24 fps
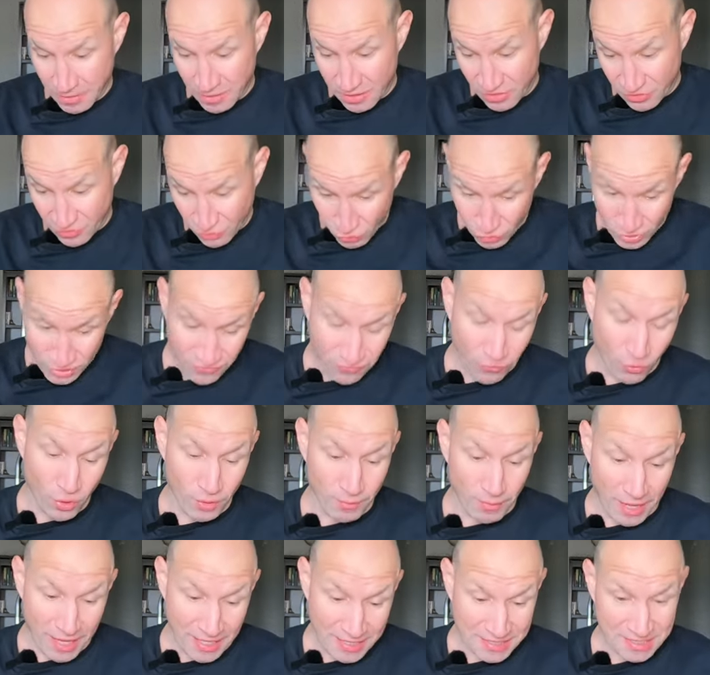34
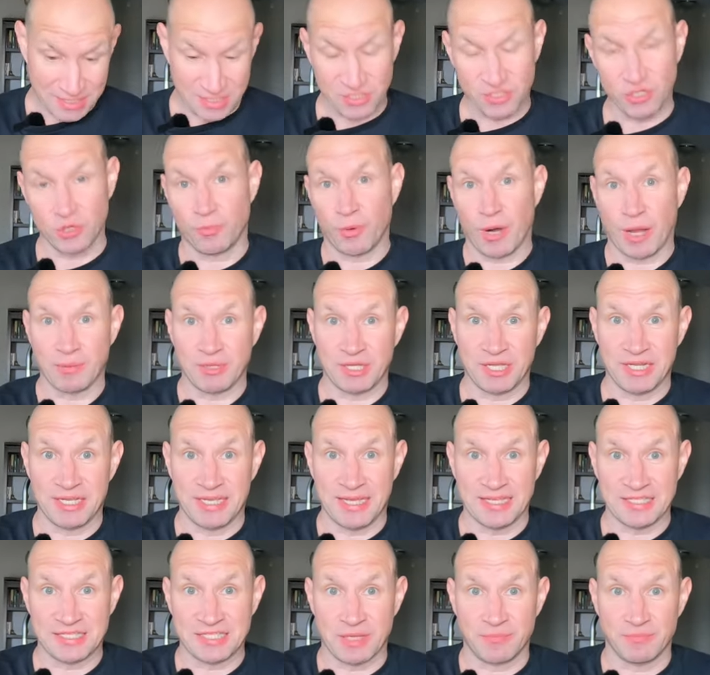bucks. You're probably gonna
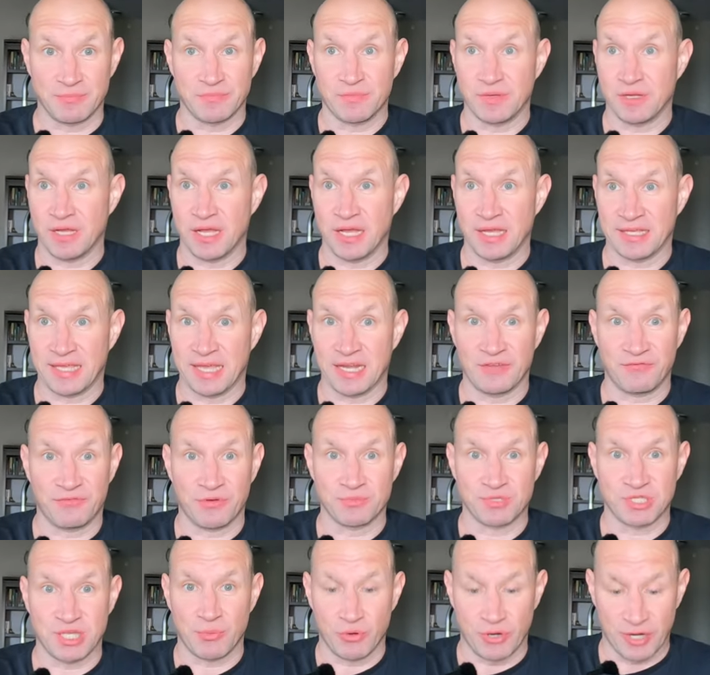get some, uh, get it from
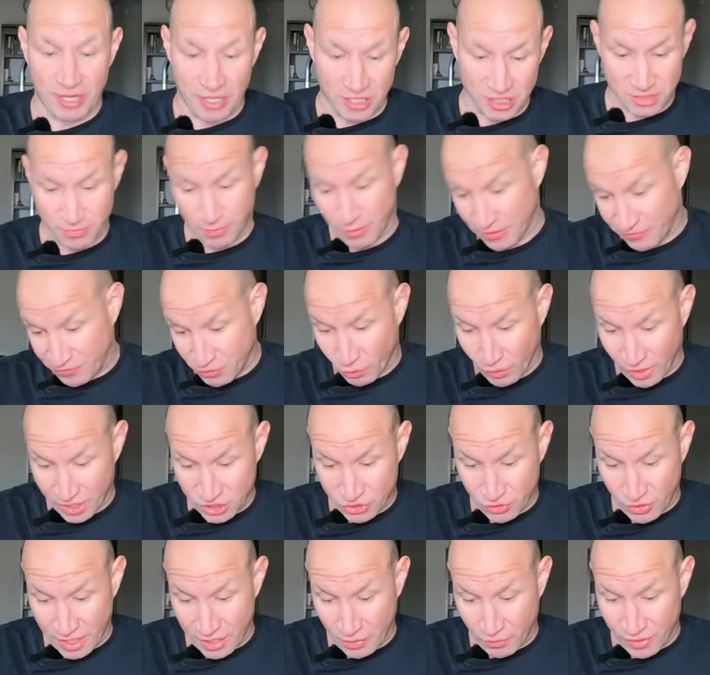somewhere else. But if you wanna
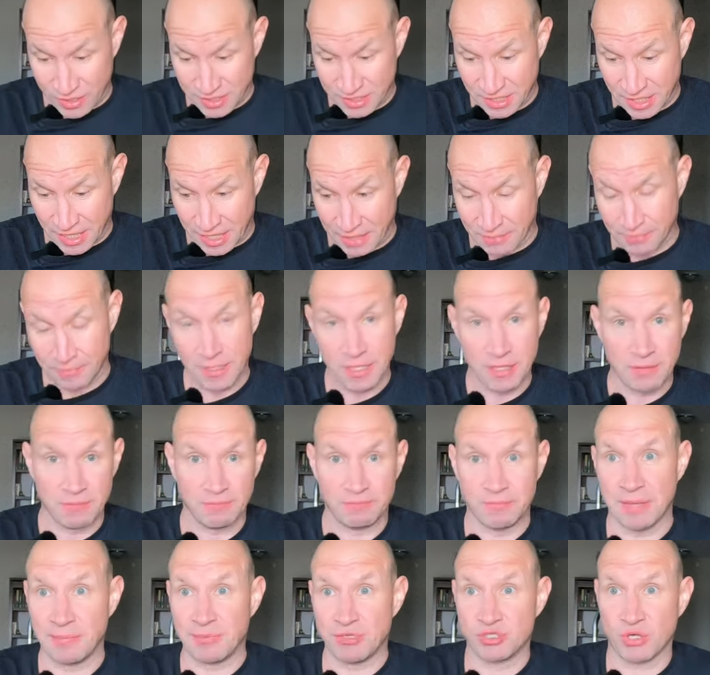try it one time,
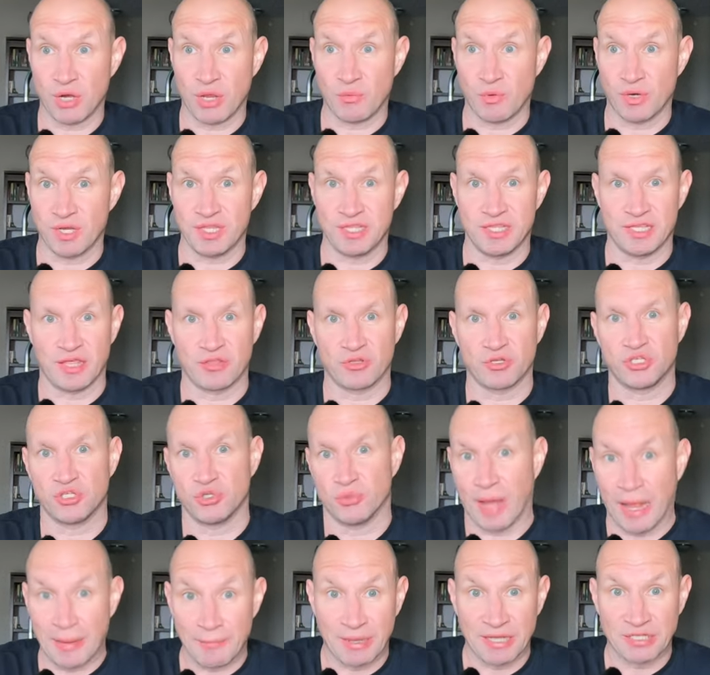maybe try one of the other
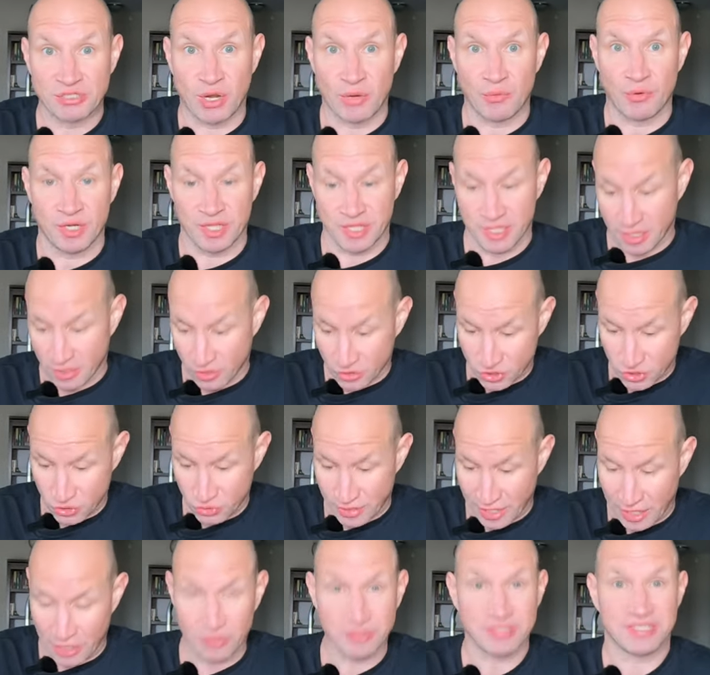two. I might try one of the other two
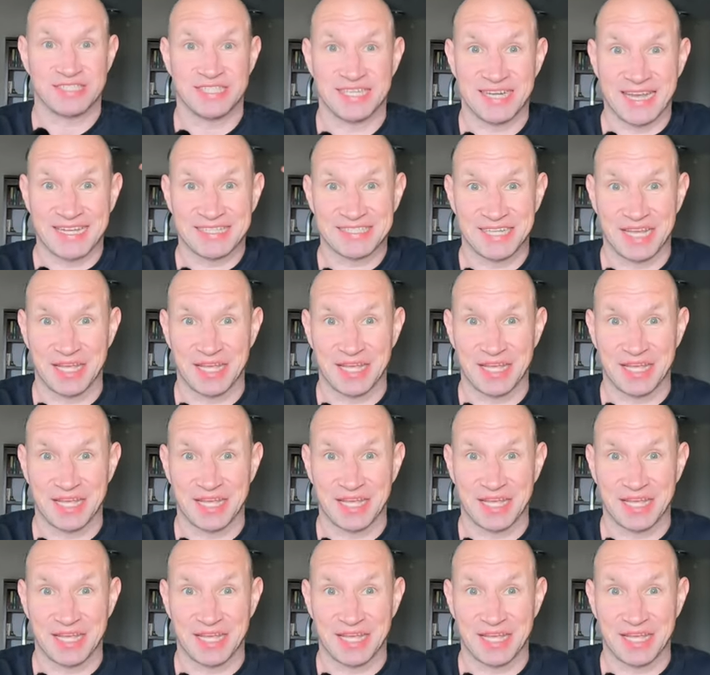now. See you next